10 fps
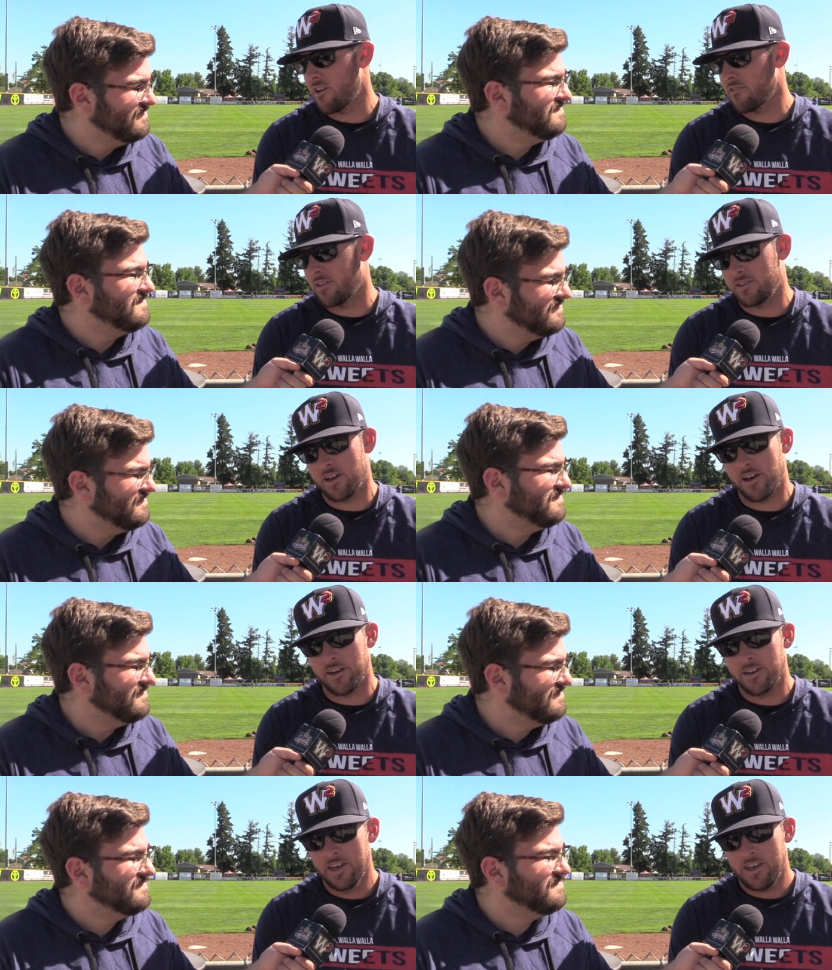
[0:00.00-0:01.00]
Speaker 1: there and
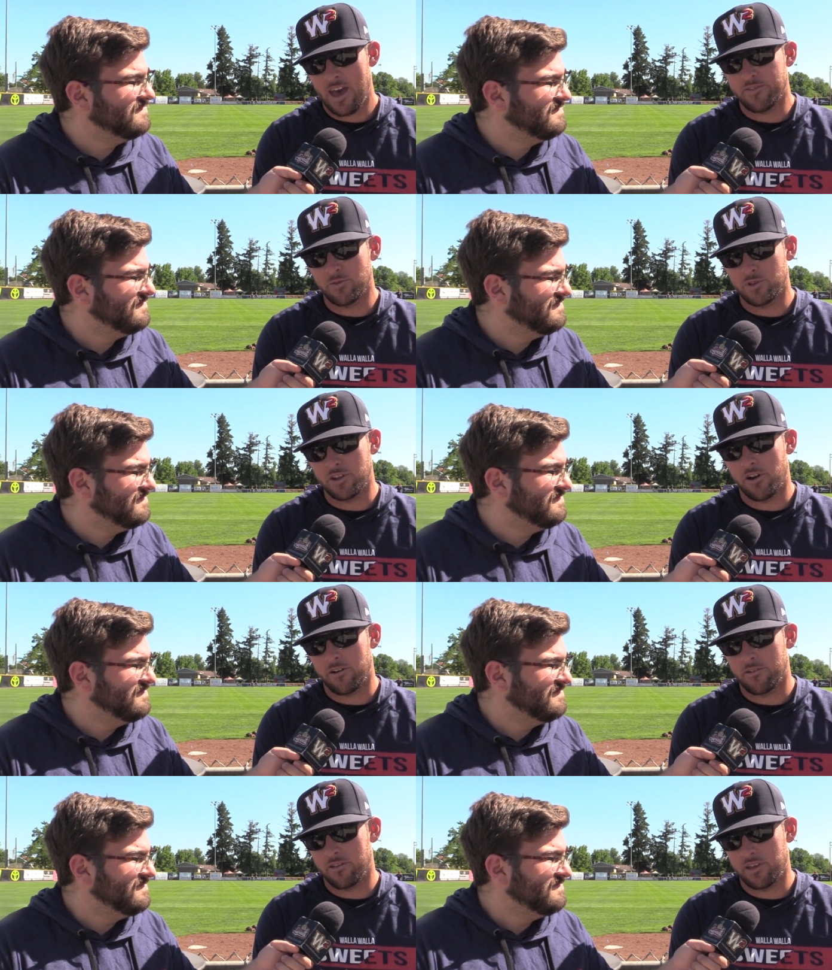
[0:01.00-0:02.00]
uh, have him lead
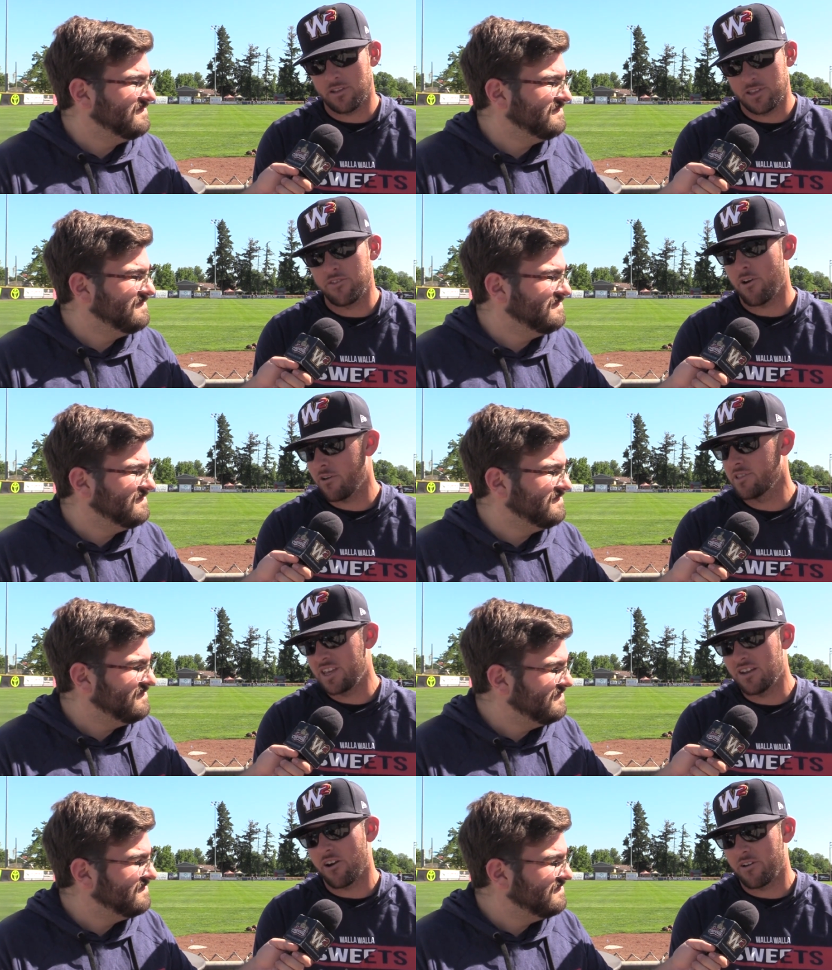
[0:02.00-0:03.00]
our, lead our
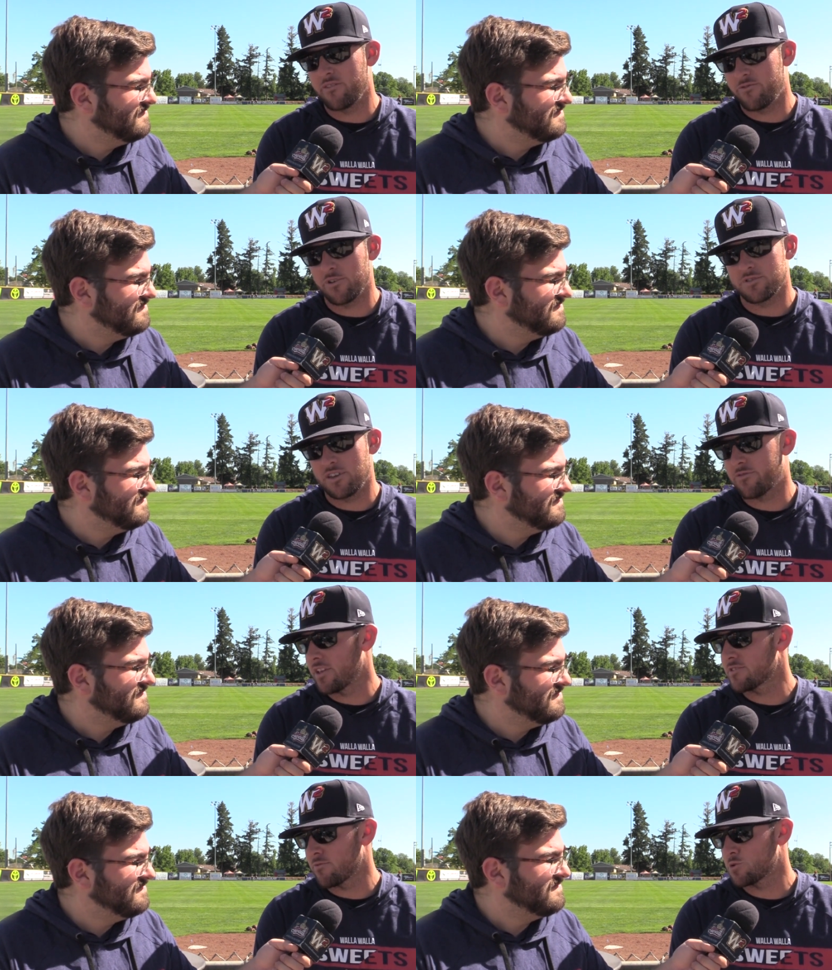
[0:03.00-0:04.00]
lead our infield
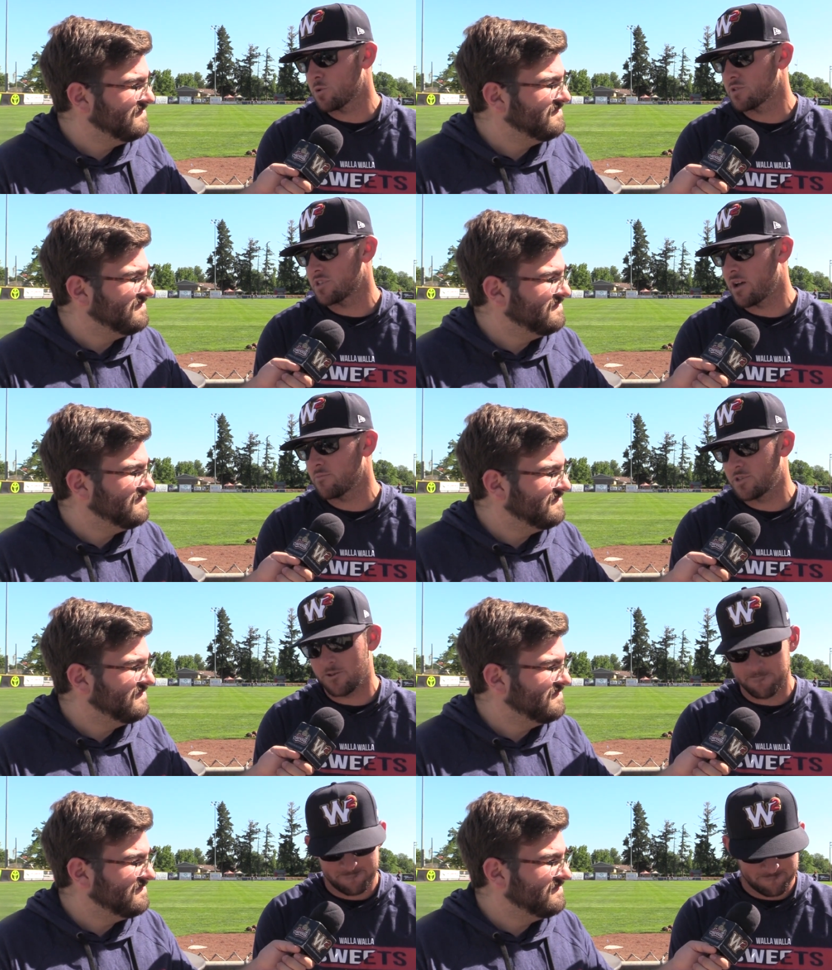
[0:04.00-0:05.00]
defense from shortstop.
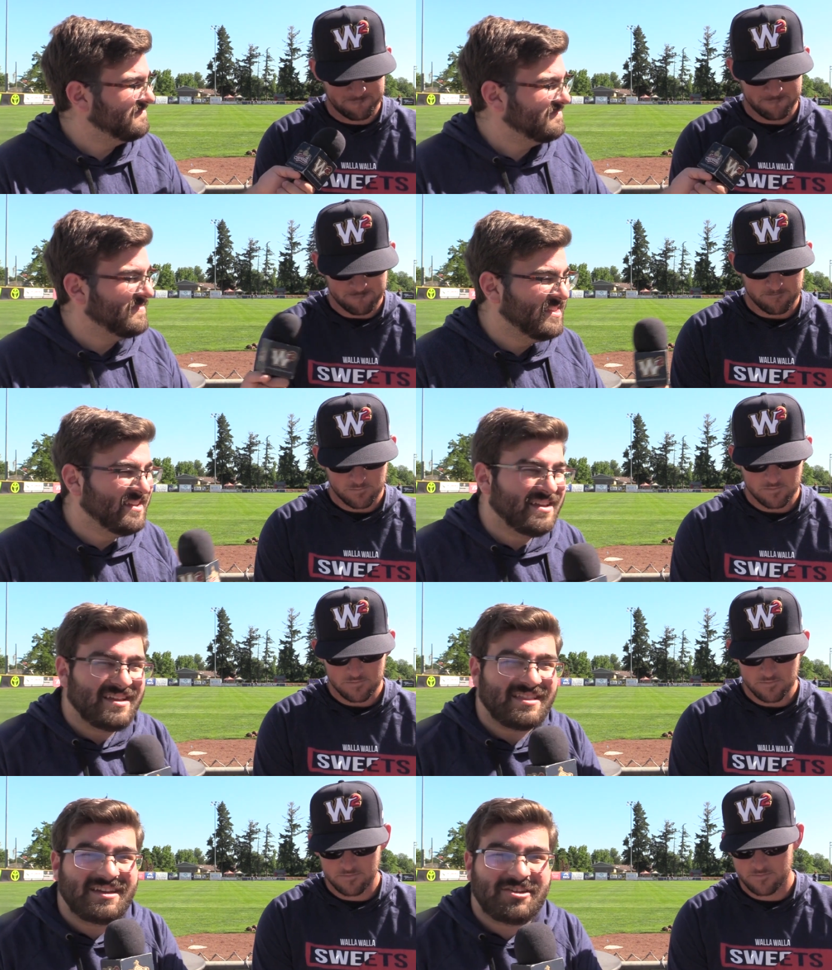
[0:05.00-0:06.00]
So
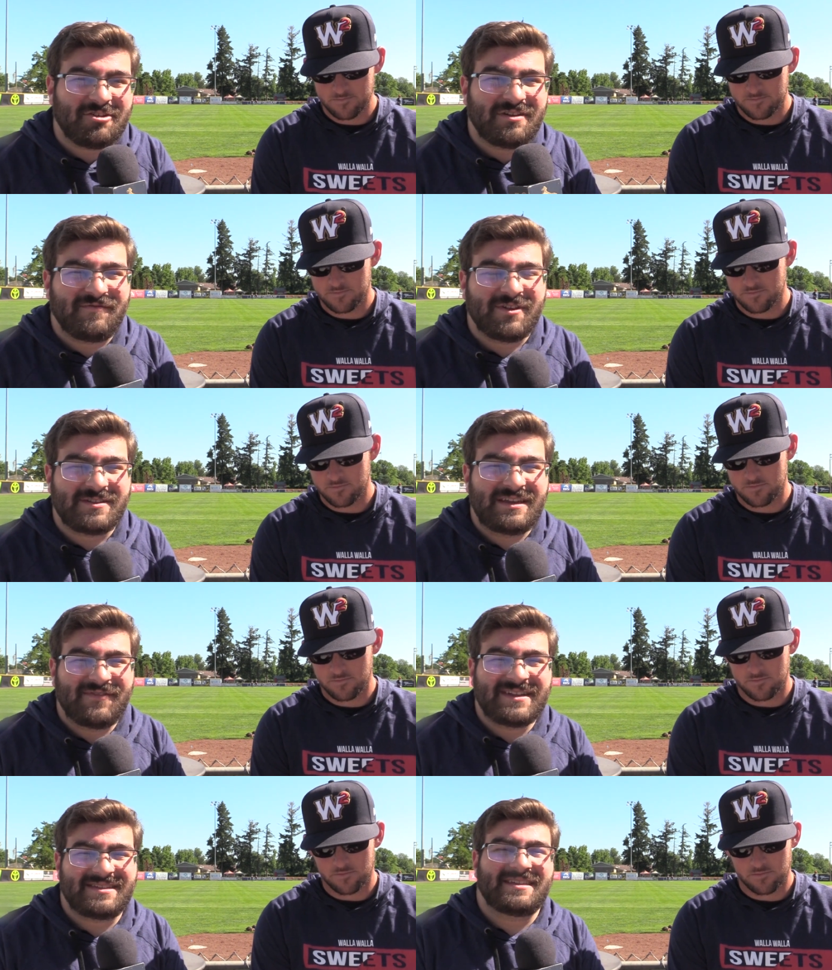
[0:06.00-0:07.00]
Speaker 2: lead our infield
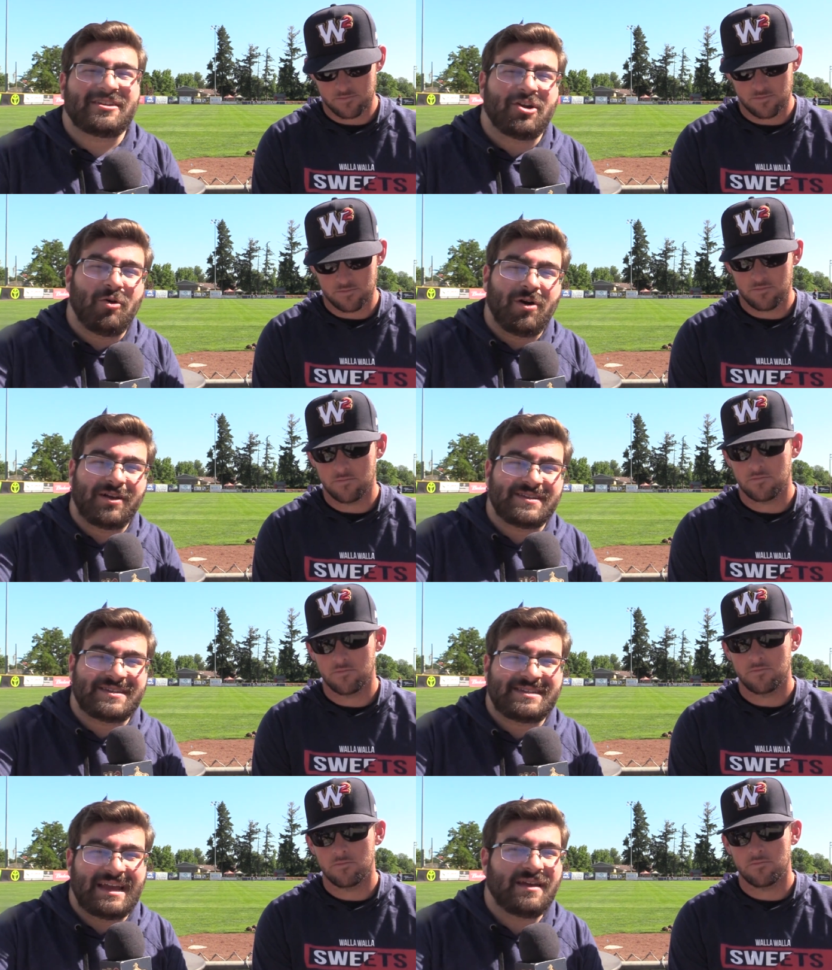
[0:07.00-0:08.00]
defense and then go on to
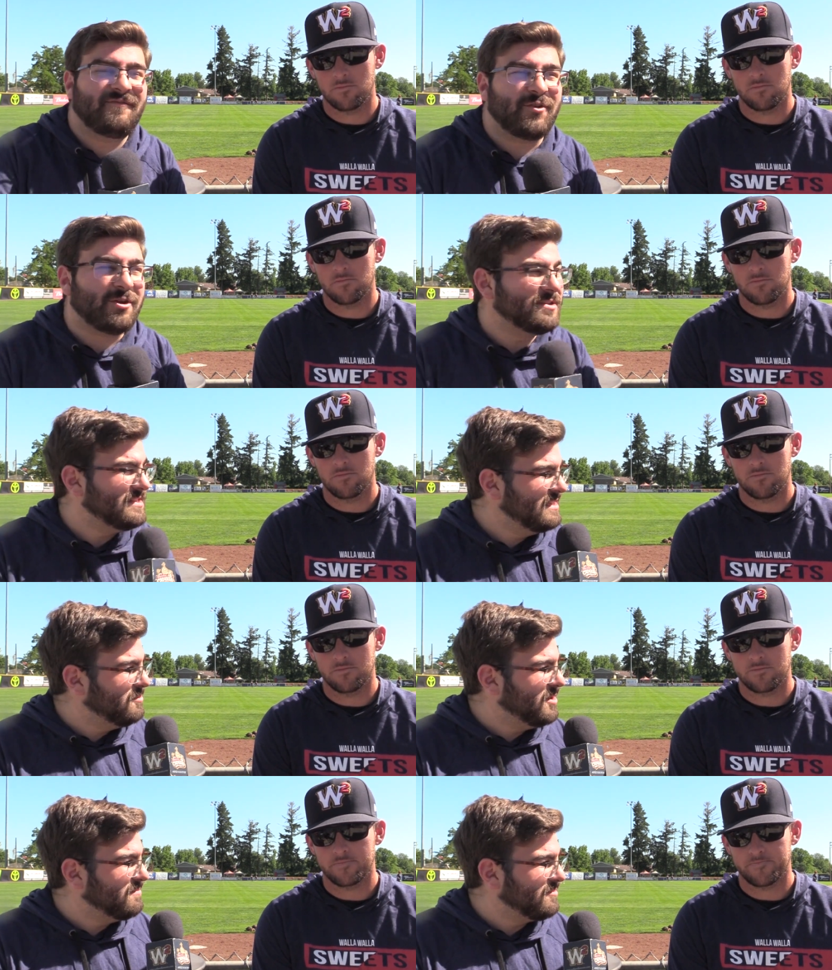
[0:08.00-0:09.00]
Stanford
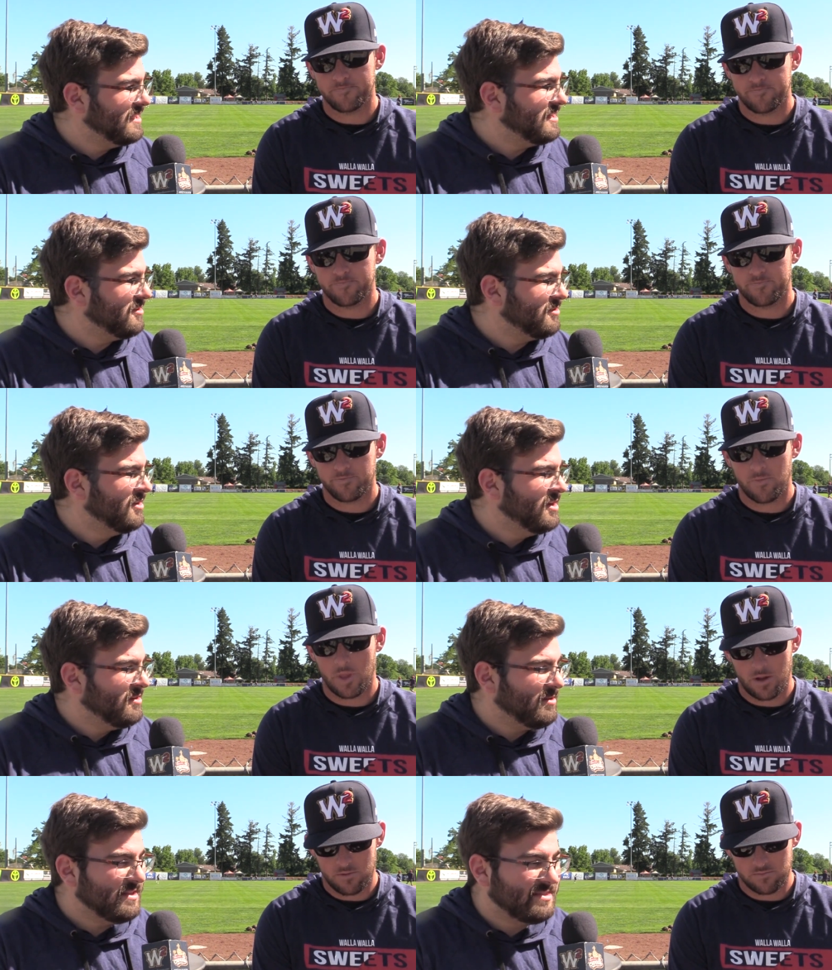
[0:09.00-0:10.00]
D1 player
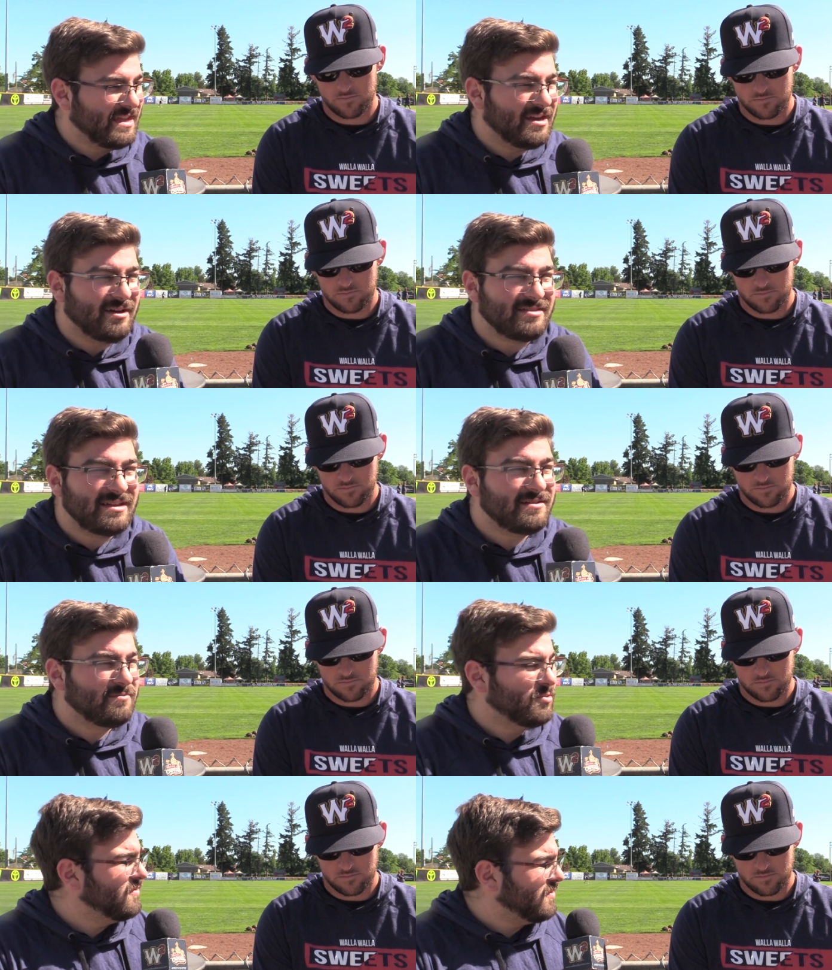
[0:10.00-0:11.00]
right there. I think
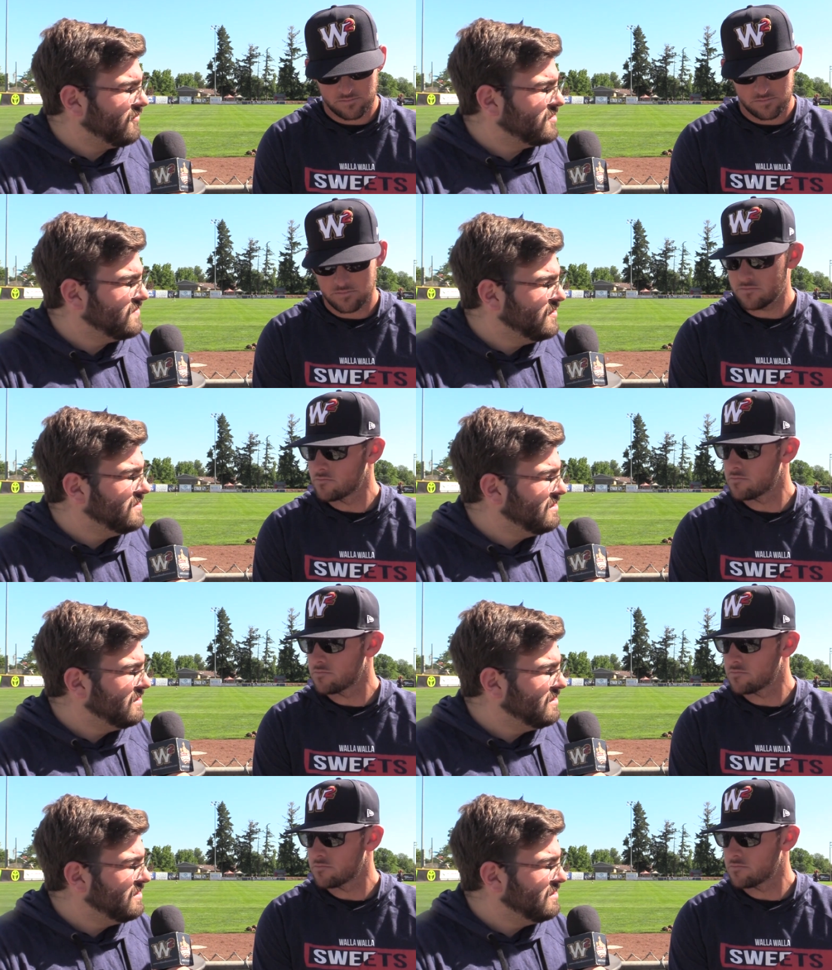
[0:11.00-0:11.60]
one of the first few